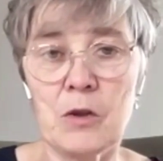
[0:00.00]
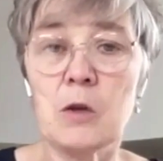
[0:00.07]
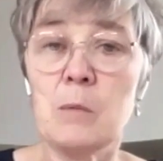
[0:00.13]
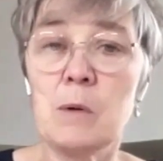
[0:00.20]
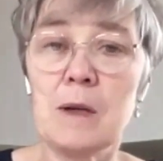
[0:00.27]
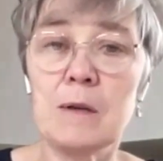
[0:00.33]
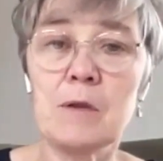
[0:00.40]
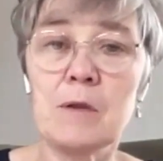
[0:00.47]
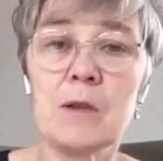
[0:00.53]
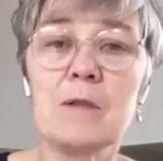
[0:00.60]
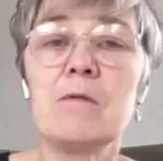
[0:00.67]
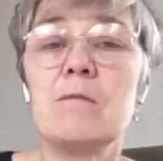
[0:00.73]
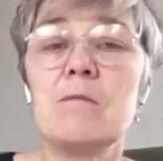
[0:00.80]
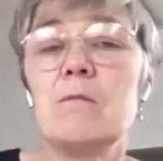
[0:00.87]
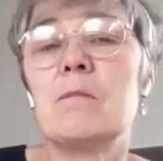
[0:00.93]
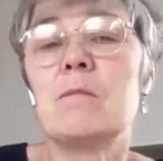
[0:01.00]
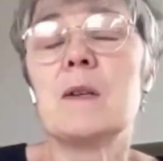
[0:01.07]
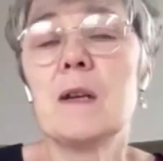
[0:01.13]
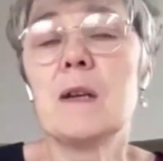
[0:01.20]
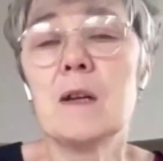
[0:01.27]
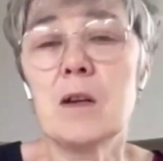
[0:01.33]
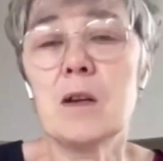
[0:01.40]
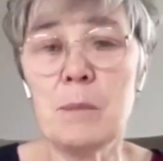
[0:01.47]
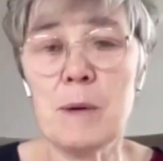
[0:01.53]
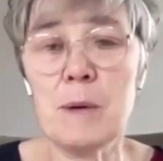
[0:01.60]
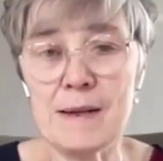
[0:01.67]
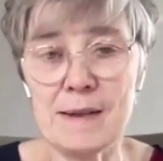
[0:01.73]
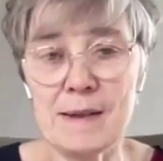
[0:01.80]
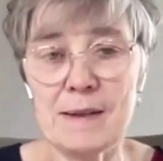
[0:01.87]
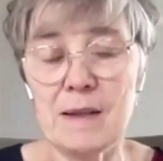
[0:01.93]
that you will have
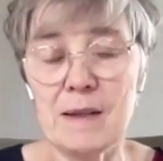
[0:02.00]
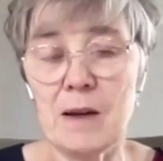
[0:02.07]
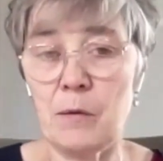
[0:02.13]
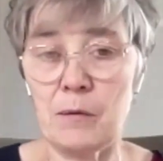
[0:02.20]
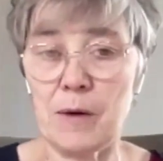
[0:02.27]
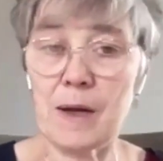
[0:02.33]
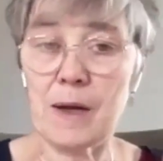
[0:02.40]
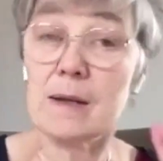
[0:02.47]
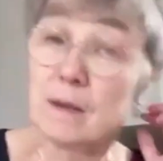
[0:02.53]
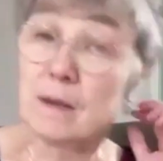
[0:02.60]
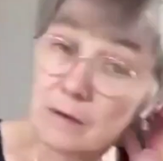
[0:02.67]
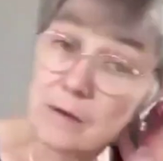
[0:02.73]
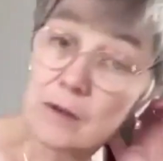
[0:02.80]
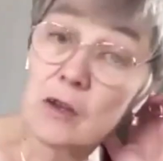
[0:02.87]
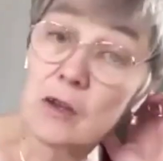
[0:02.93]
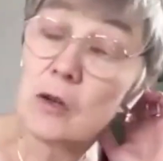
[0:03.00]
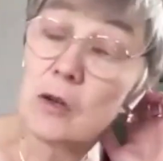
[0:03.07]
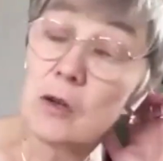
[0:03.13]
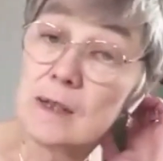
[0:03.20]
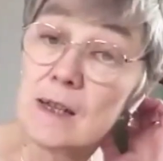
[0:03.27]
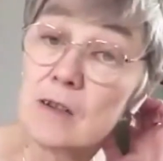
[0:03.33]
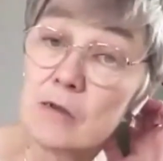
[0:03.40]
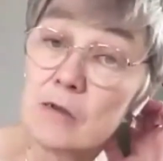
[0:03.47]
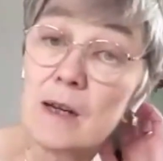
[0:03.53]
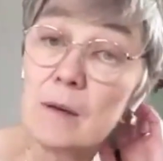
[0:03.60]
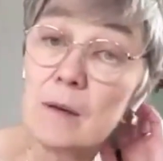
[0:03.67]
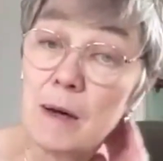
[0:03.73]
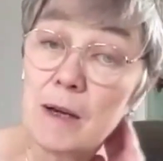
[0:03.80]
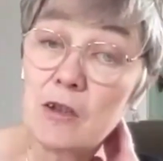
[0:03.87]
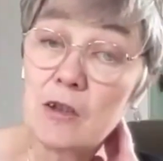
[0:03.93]
completed enough of it so that you can see a
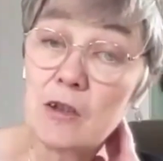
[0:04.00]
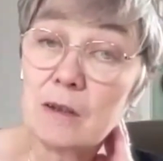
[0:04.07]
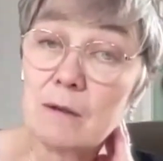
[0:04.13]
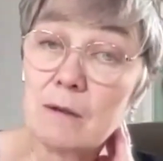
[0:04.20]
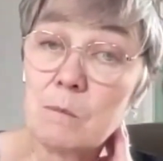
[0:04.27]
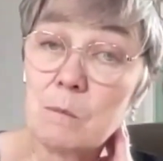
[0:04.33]
training patient.